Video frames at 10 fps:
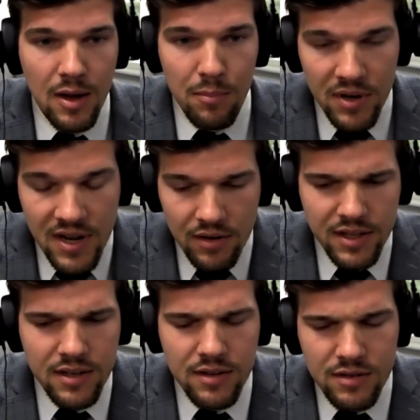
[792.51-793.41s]
But now
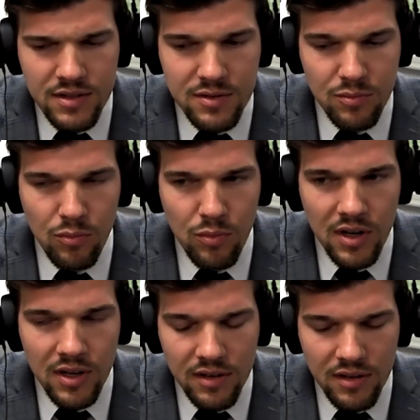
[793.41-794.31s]
here's
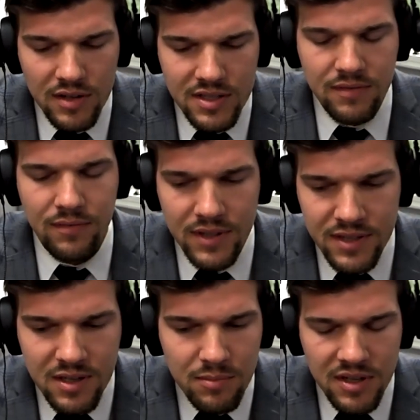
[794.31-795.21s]
what is
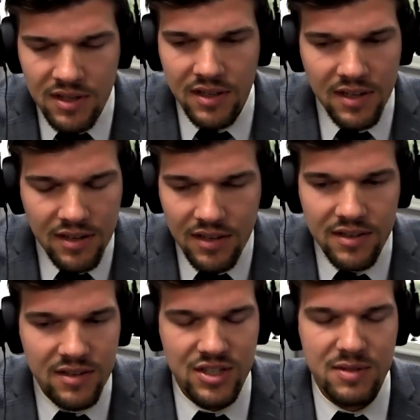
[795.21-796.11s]
conflicting to me that
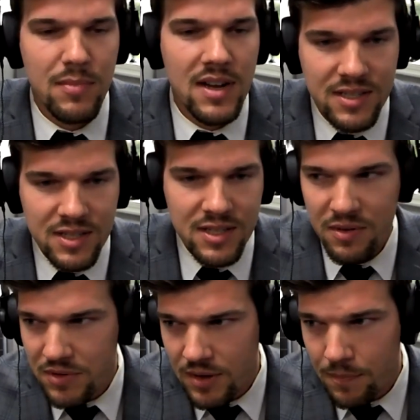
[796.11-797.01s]
just messes with me.